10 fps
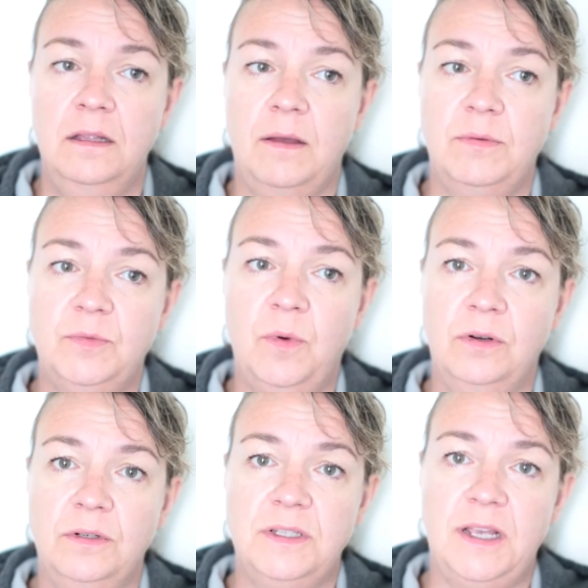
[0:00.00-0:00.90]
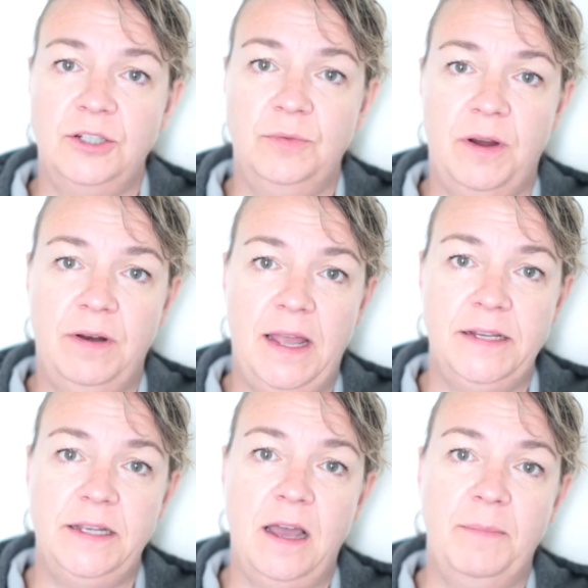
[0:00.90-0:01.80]
there was one session where a
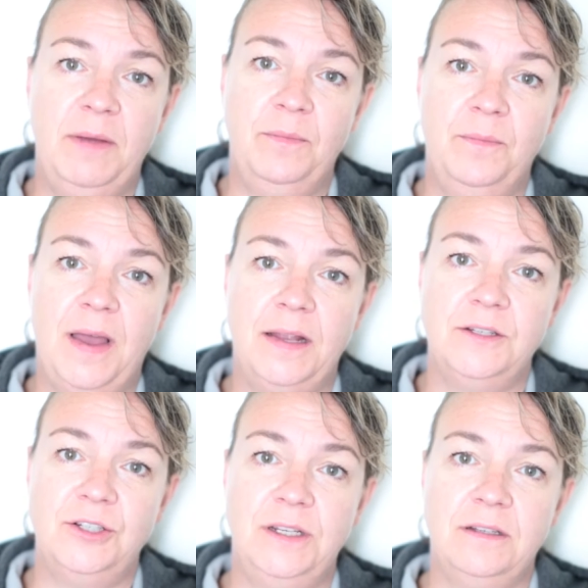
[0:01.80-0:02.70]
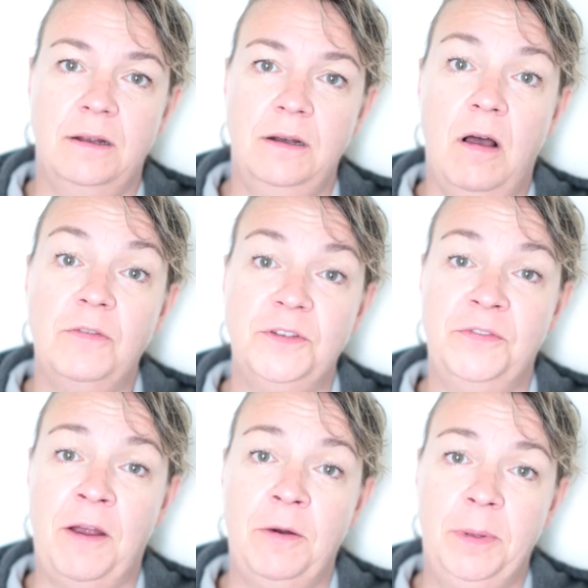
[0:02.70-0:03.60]
lady come in and she'd done laughter
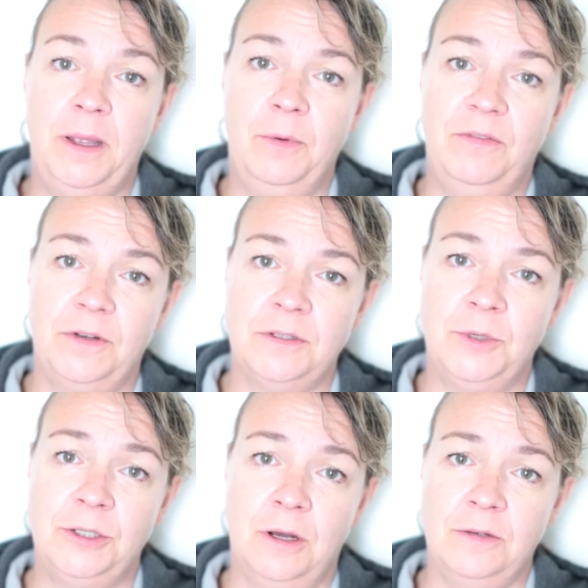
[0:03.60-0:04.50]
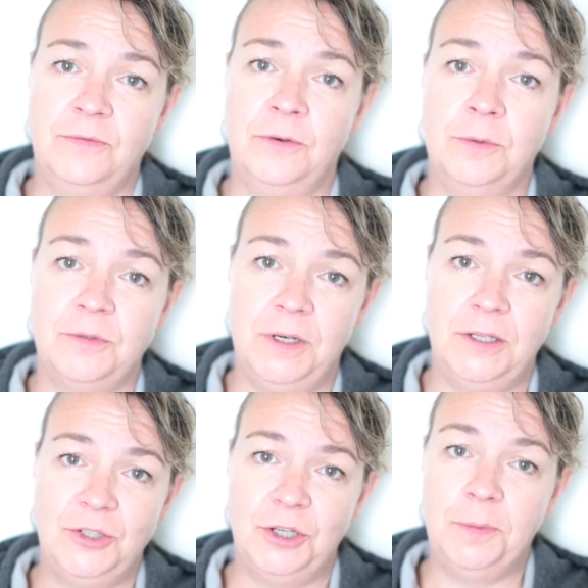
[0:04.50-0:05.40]
therapy with us, which I thought was really
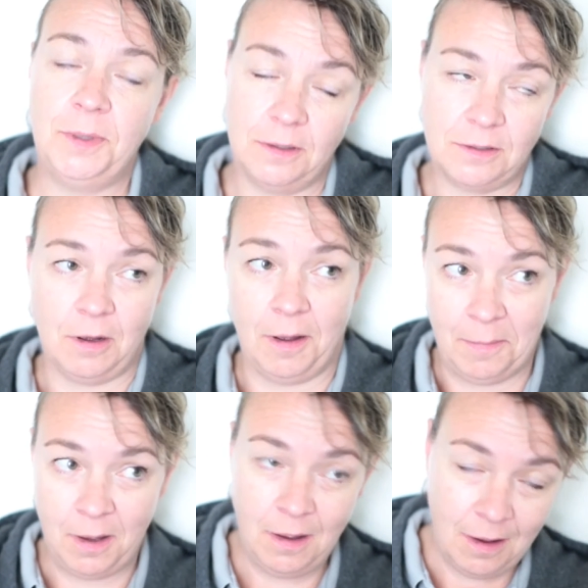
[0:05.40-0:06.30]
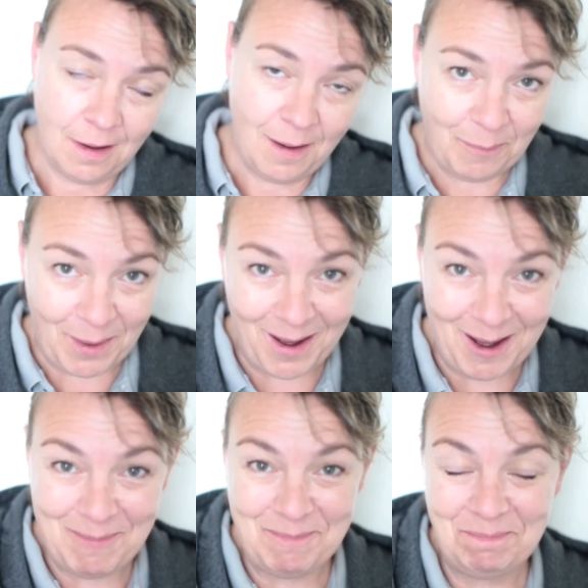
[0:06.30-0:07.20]
stupid at the time, but
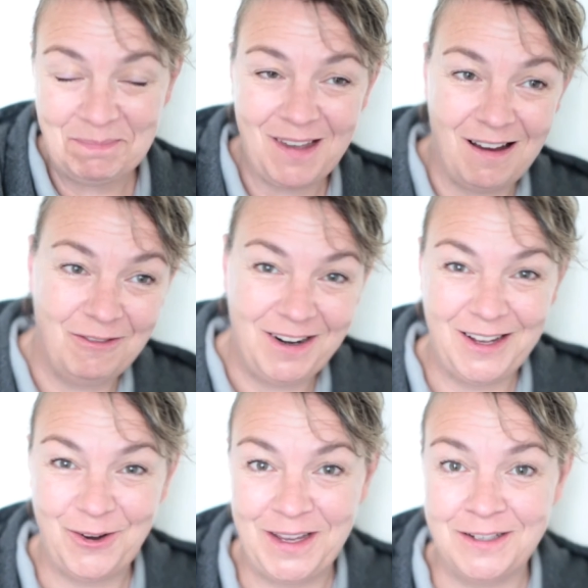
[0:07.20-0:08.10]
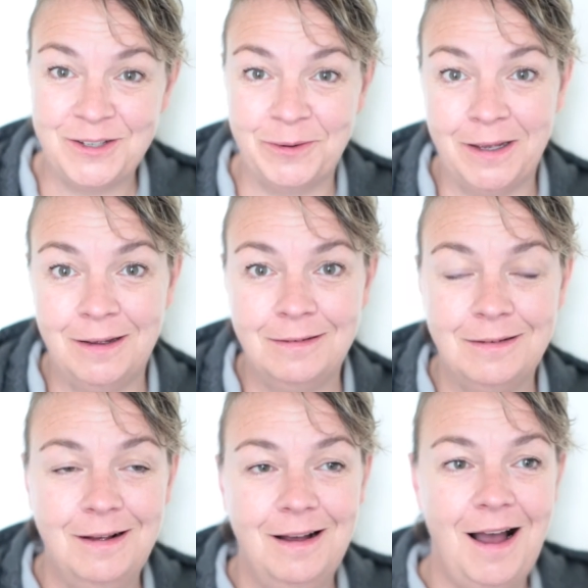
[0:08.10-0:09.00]
I really got into it.
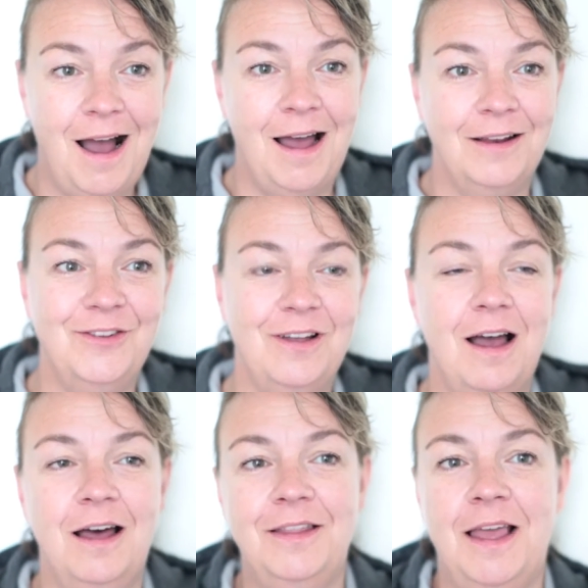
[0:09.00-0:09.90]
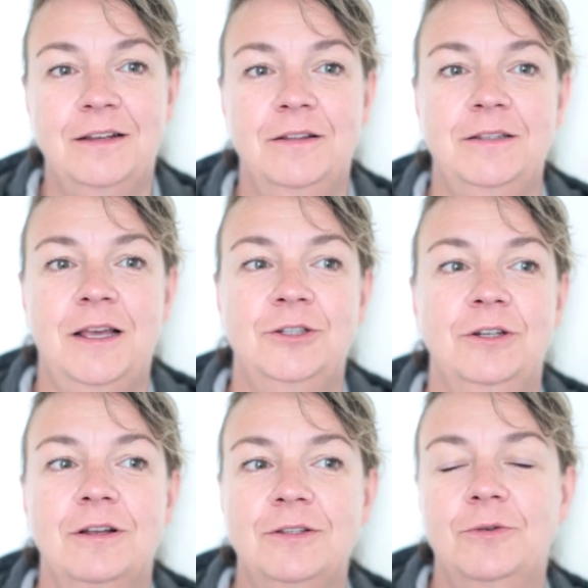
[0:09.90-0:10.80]
And at the end of the
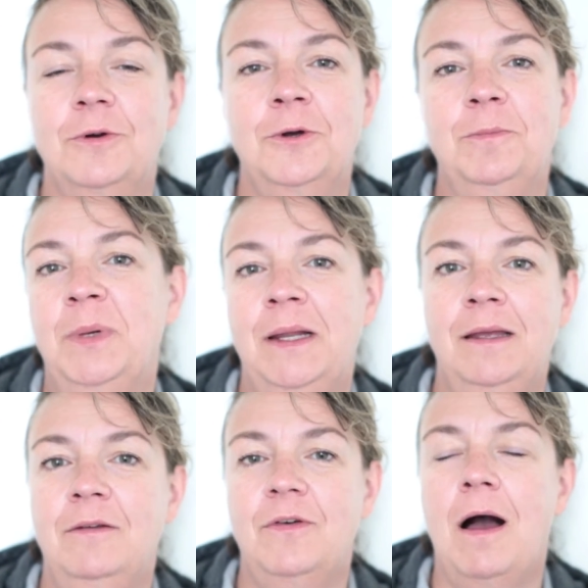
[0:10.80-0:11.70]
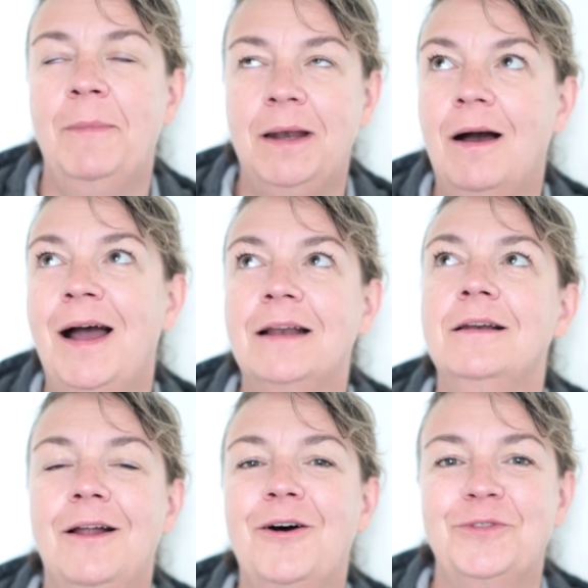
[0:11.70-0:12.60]
session, I sort of couldn't believe, I mean, I
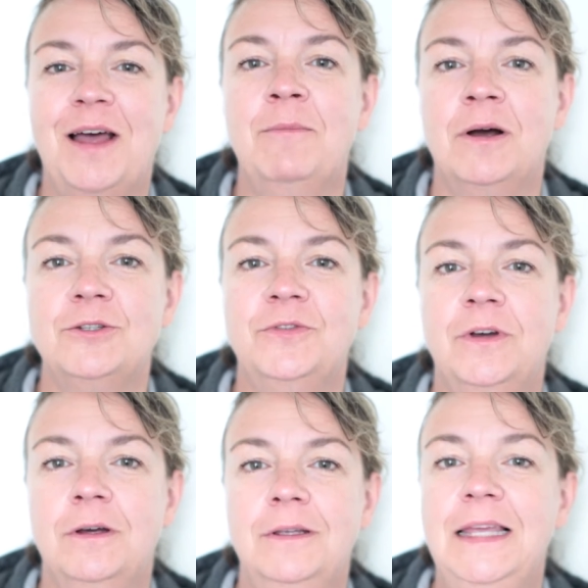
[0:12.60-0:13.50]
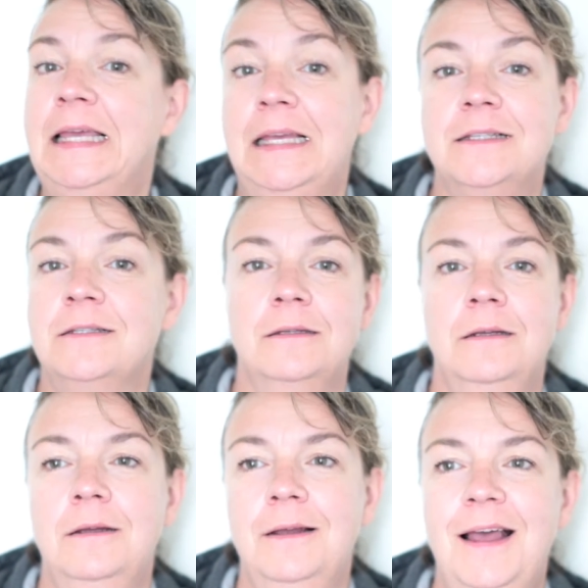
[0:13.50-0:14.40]
hadn't laughed that much for years,
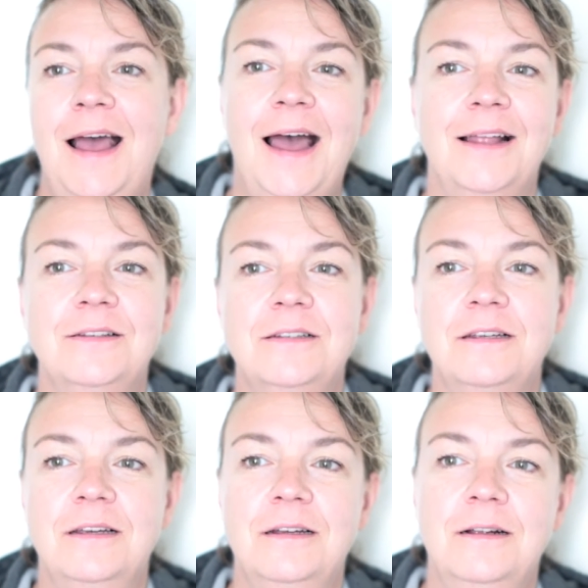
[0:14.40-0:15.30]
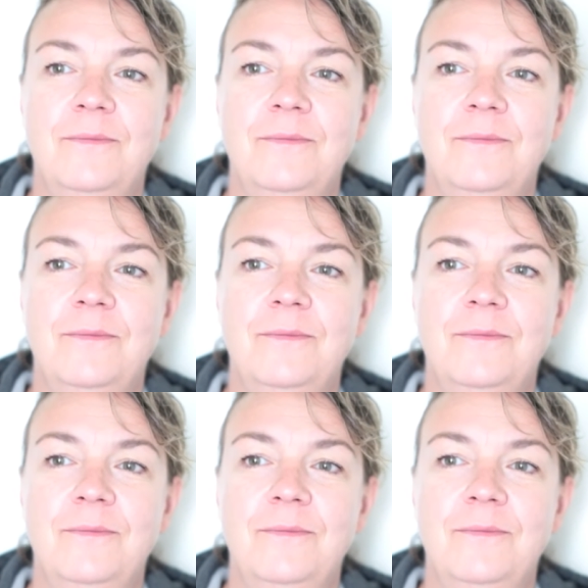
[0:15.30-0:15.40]
and